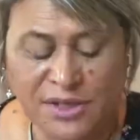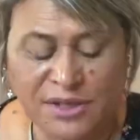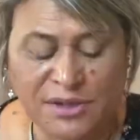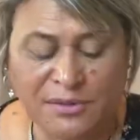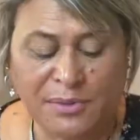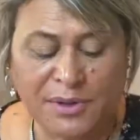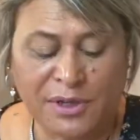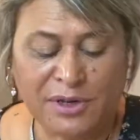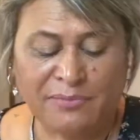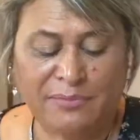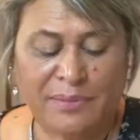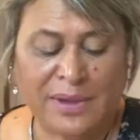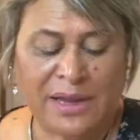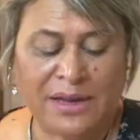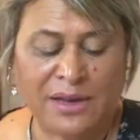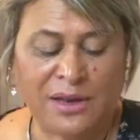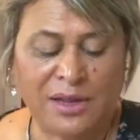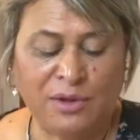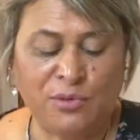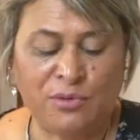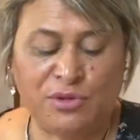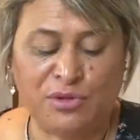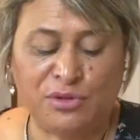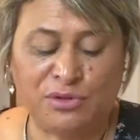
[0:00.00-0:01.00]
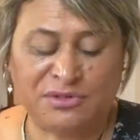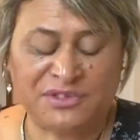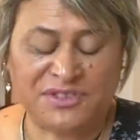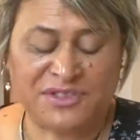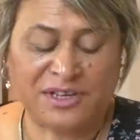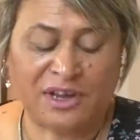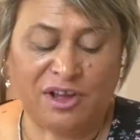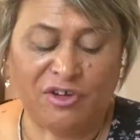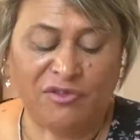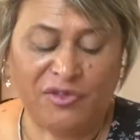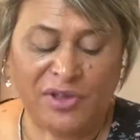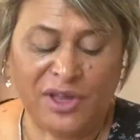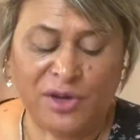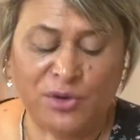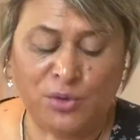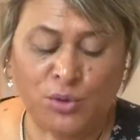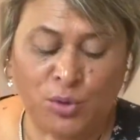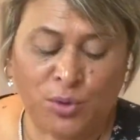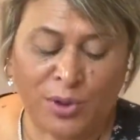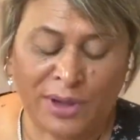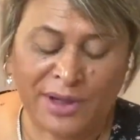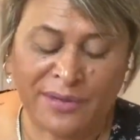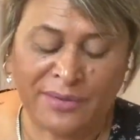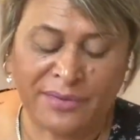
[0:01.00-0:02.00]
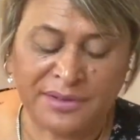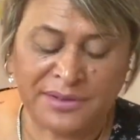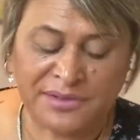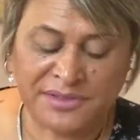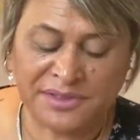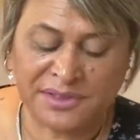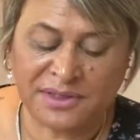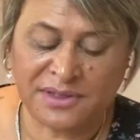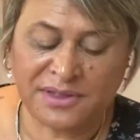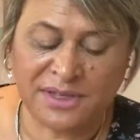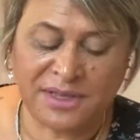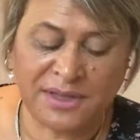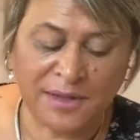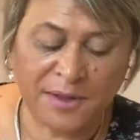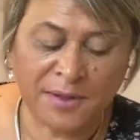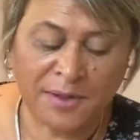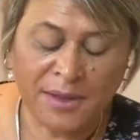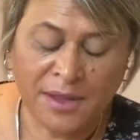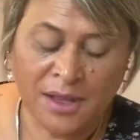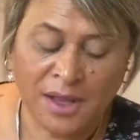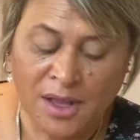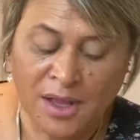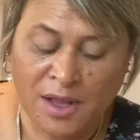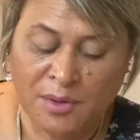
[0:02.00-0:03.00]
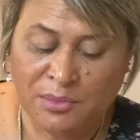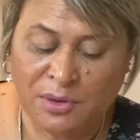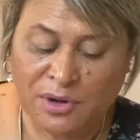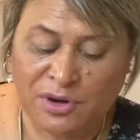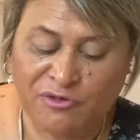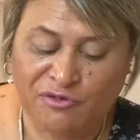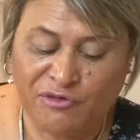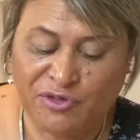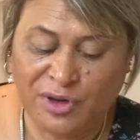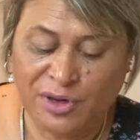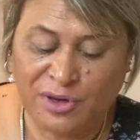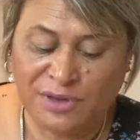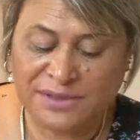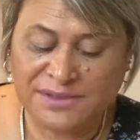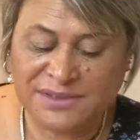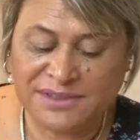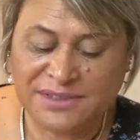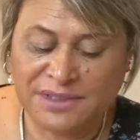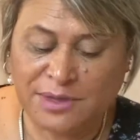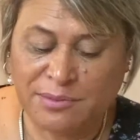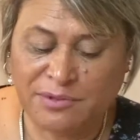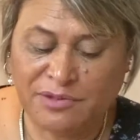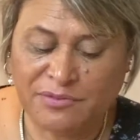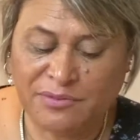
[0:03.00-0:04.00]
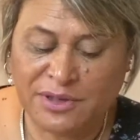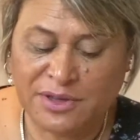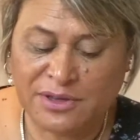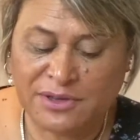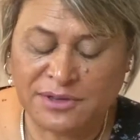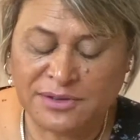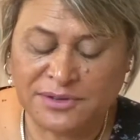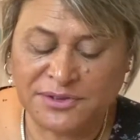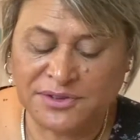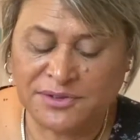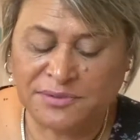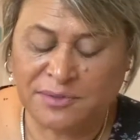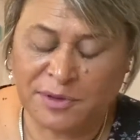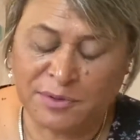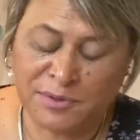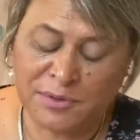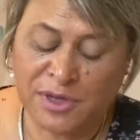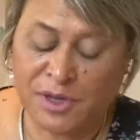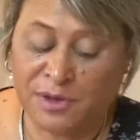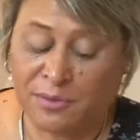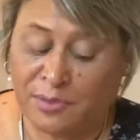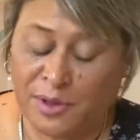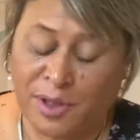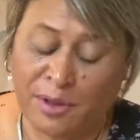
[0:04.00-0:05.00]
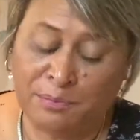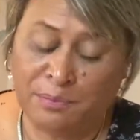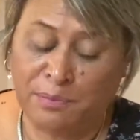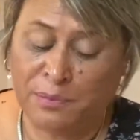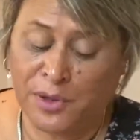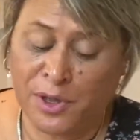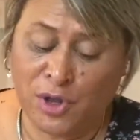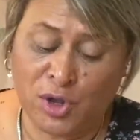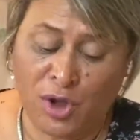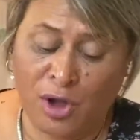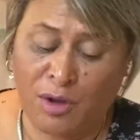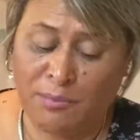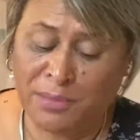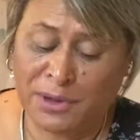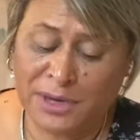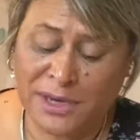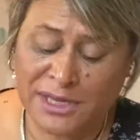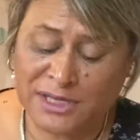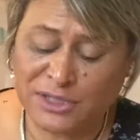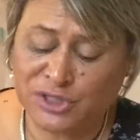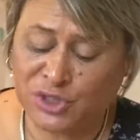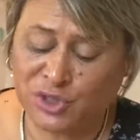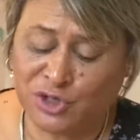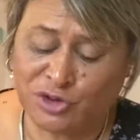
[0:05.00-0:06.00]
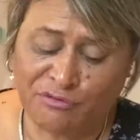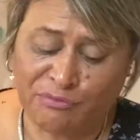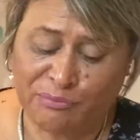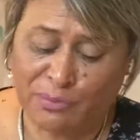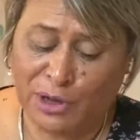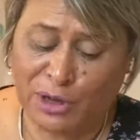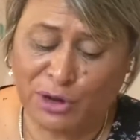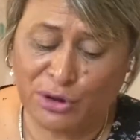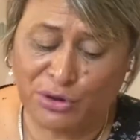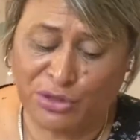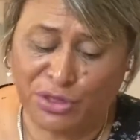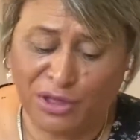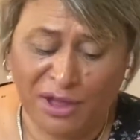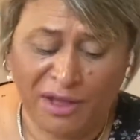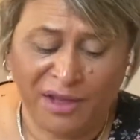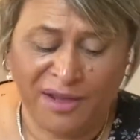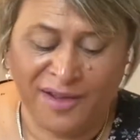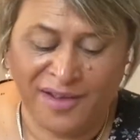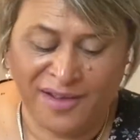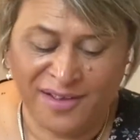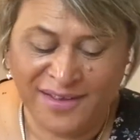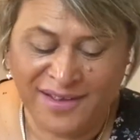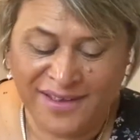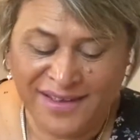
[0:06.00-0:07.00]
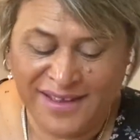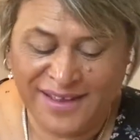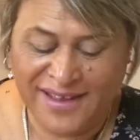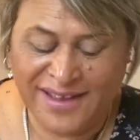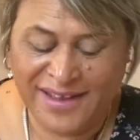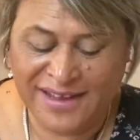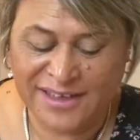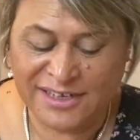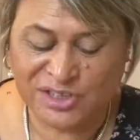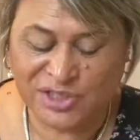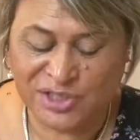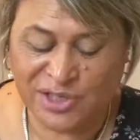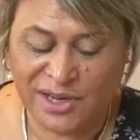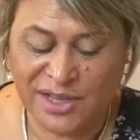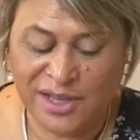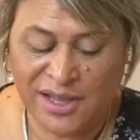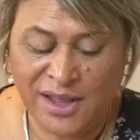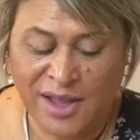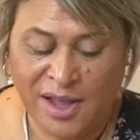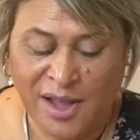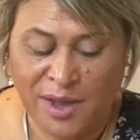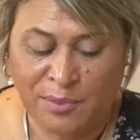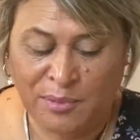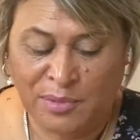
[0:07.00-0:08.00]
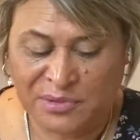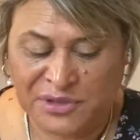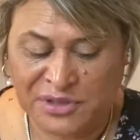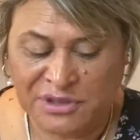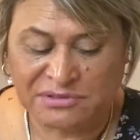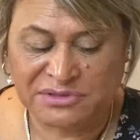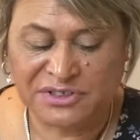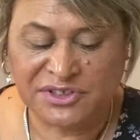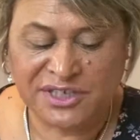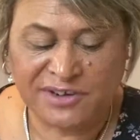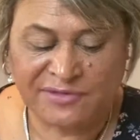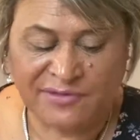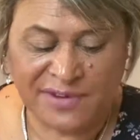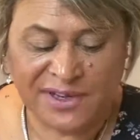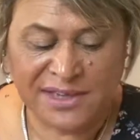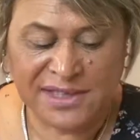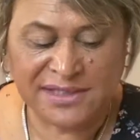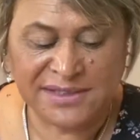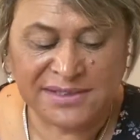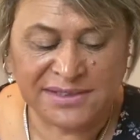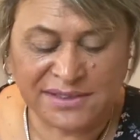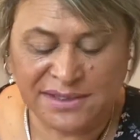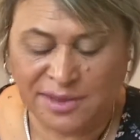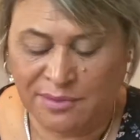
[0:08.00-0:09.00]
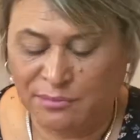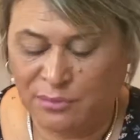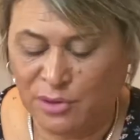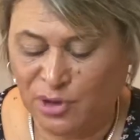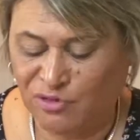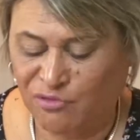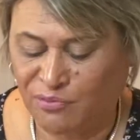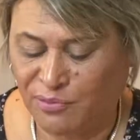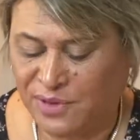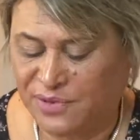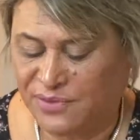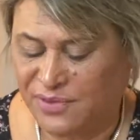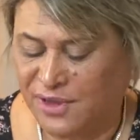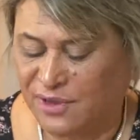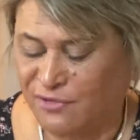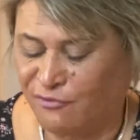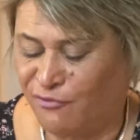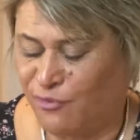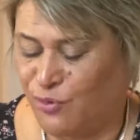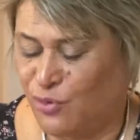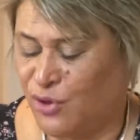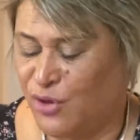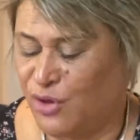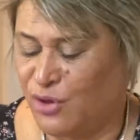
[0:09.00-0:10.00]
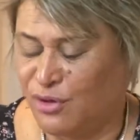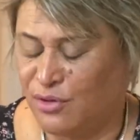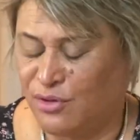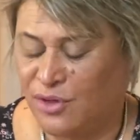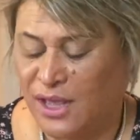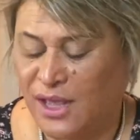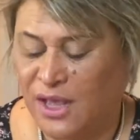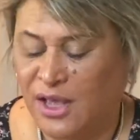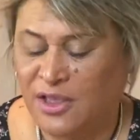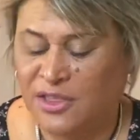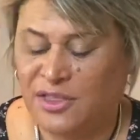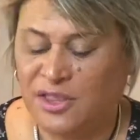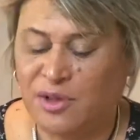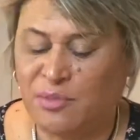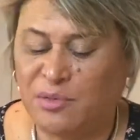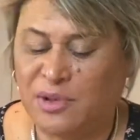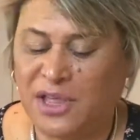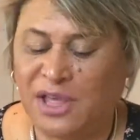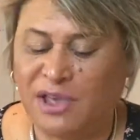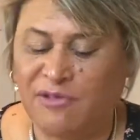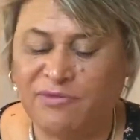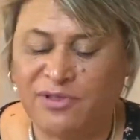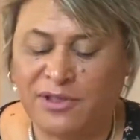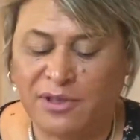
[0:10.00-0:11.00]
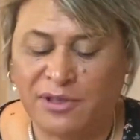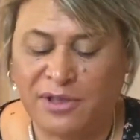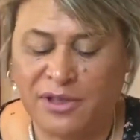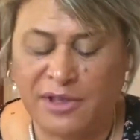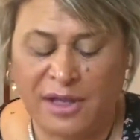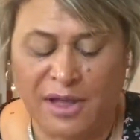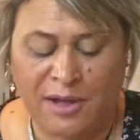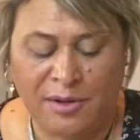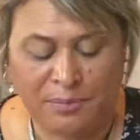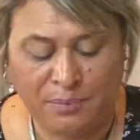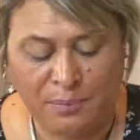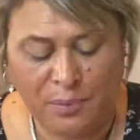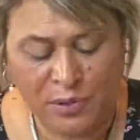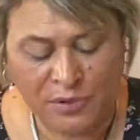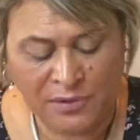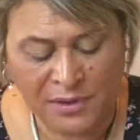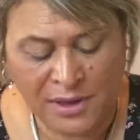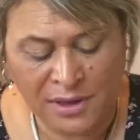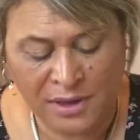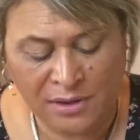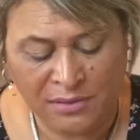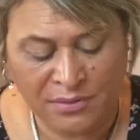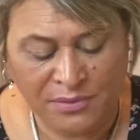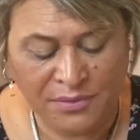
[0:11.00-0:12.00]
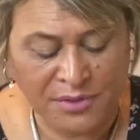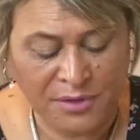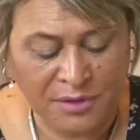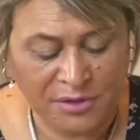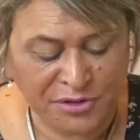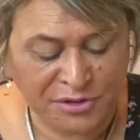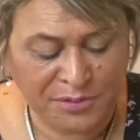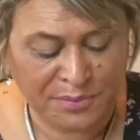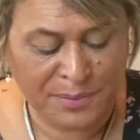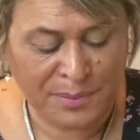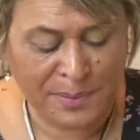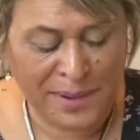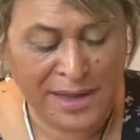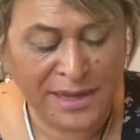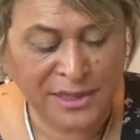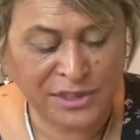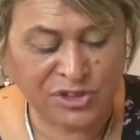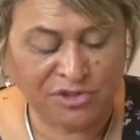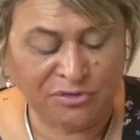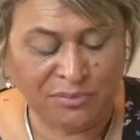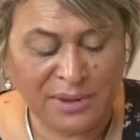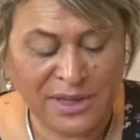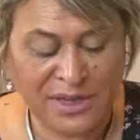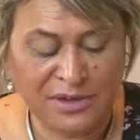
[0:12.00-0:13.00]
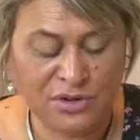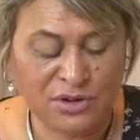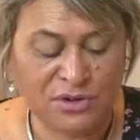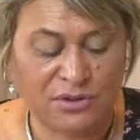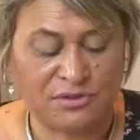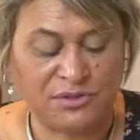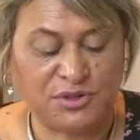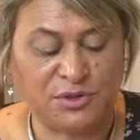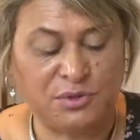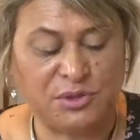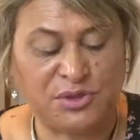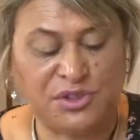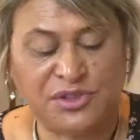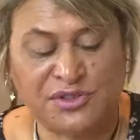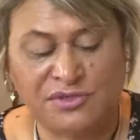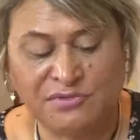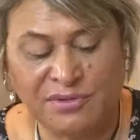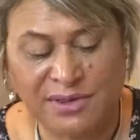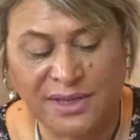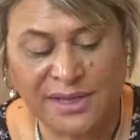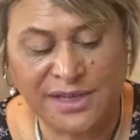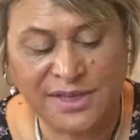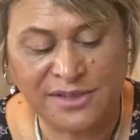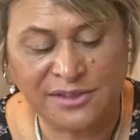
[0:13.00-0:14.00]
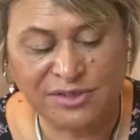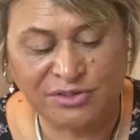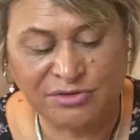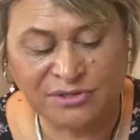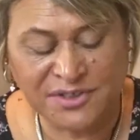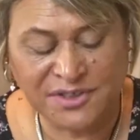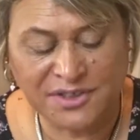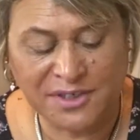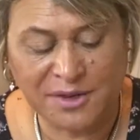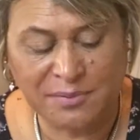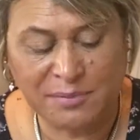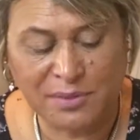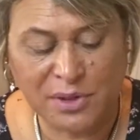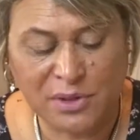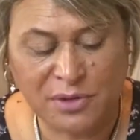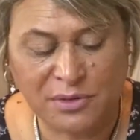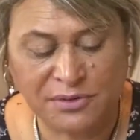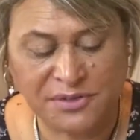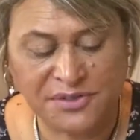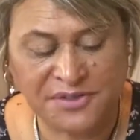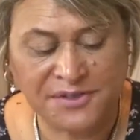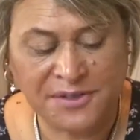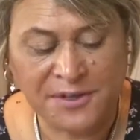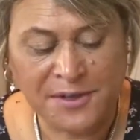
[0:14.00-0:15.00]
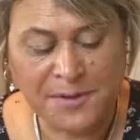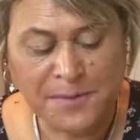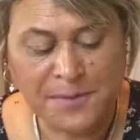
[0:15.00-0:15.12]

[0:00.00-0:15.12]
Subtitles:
a bit of battling with yourself and or others in there. But I feel like some of it is a combination of both. Actually, but there's definitely some movement there for you. Then we have this Page of Pentacles, which is really interesting, because